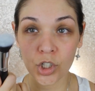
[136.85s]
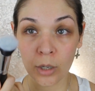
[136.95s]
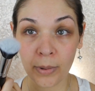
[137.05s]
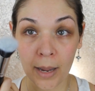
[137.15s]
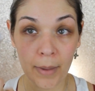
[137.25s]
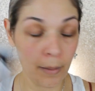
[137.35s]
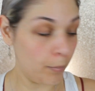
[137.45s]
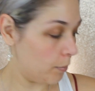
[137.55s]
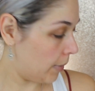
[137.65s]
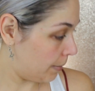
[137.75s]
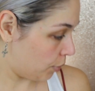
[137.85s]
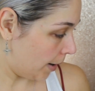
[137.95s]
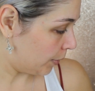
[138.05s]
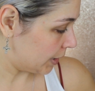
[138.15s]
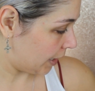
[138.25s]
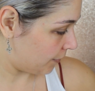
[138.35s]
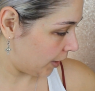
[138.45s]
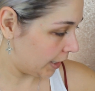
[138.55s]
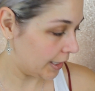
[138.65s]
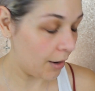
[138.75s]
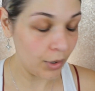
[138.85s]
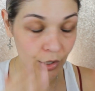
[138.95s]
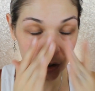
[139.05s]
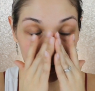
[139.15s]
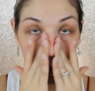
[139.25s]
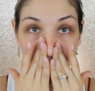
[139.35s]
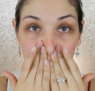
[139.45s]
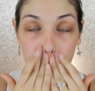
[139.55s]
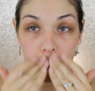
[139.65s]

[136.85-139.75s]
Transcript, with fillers: to apply my, my primers, and I feel like that works so,